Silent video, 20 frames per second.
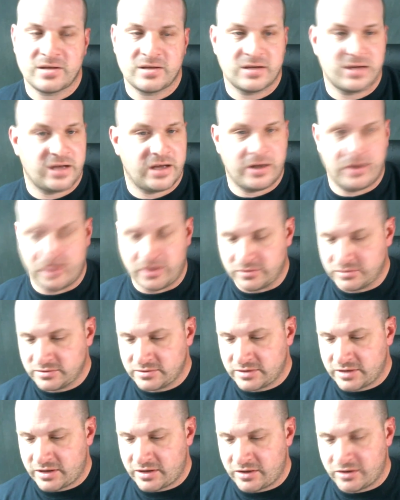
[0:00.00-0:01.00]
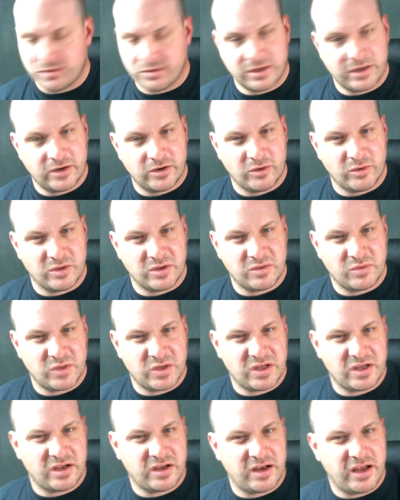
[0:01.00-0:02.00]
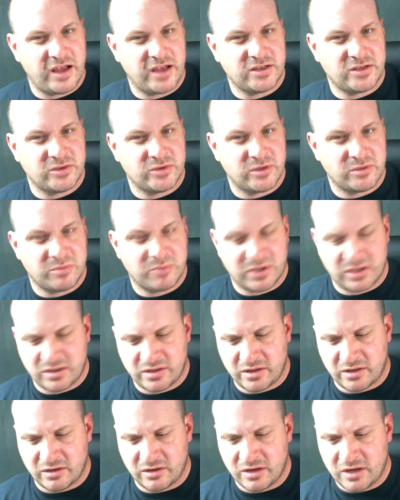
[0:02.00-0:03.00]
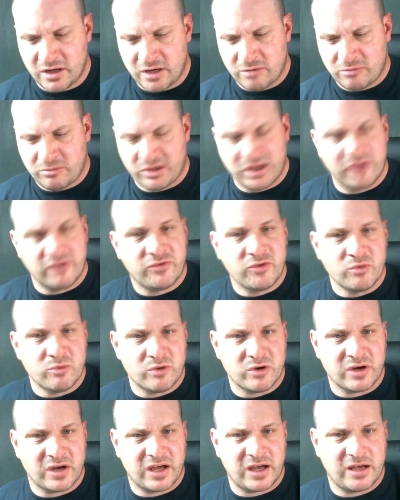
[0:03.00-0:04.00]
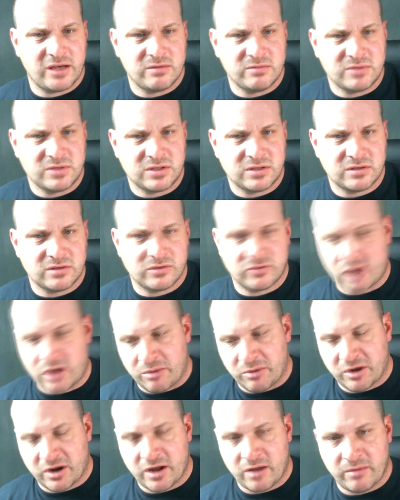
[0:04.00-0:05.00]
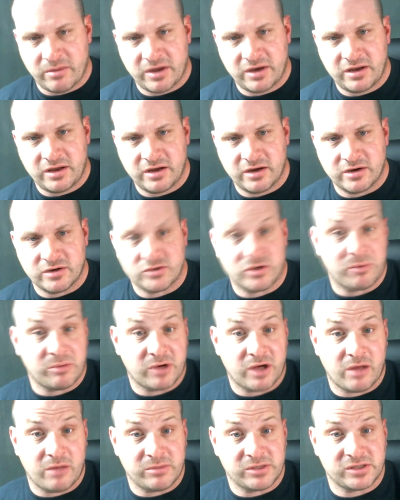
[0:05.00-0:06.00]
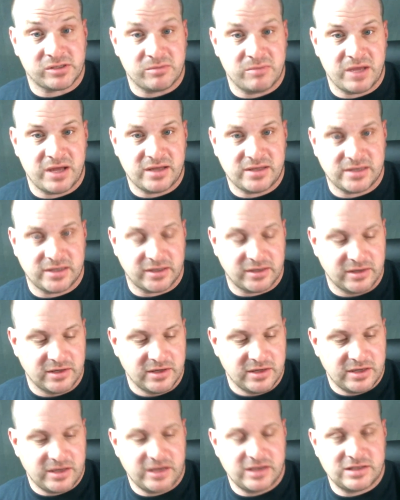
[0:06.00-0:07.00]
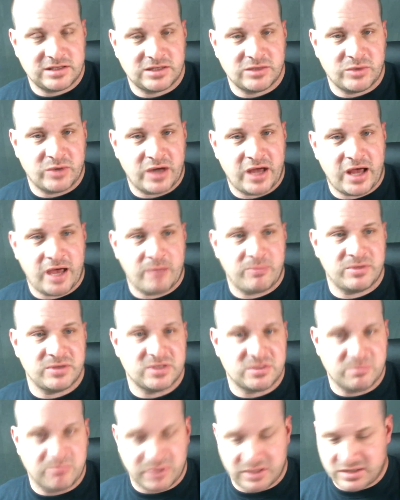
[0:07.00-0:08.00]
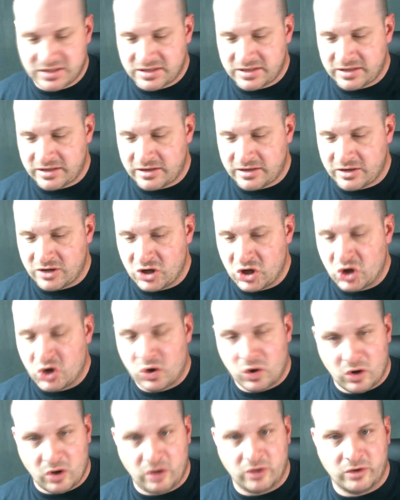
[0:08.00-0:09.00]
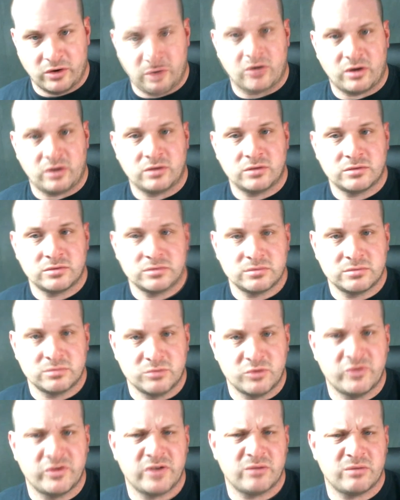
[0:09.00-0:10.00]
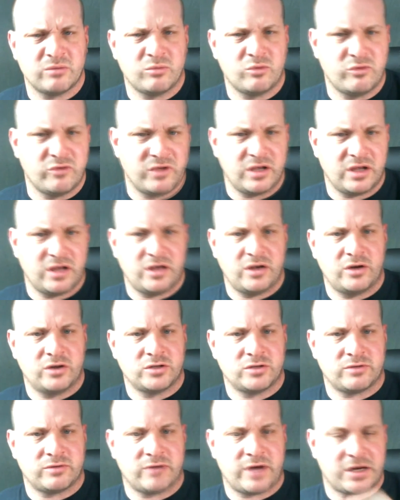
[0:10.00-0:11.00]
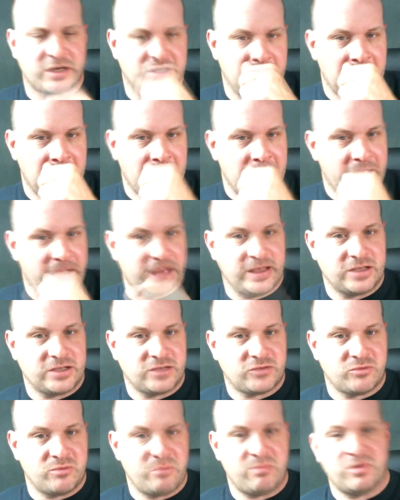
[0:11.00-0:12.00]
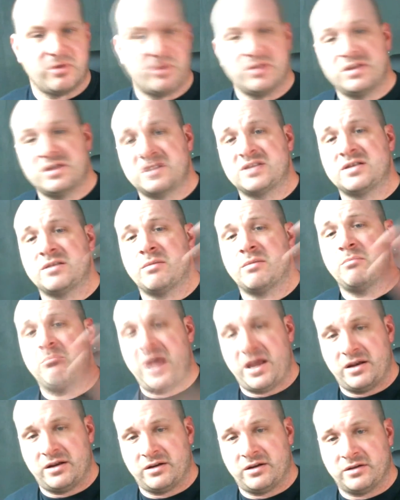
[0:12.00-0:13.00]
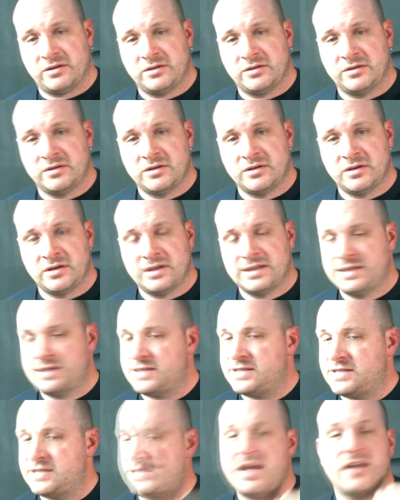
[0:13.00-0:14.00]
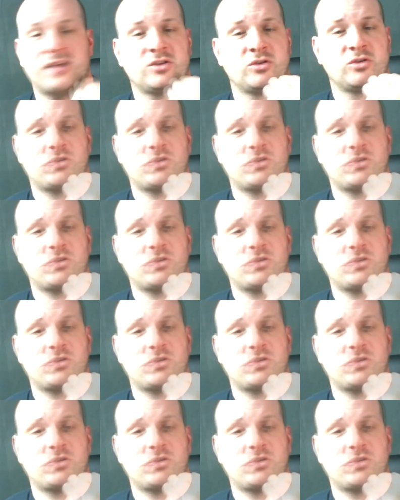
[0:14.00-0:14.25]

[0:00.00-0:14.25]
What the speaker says: I don't know. I don't know what they can add to it. But play a few more games. Drop a comment here. Drop a comment to Mantic, and see what happens. But all in all, moving in a good direction. And let's remember, this is a beta. This is not the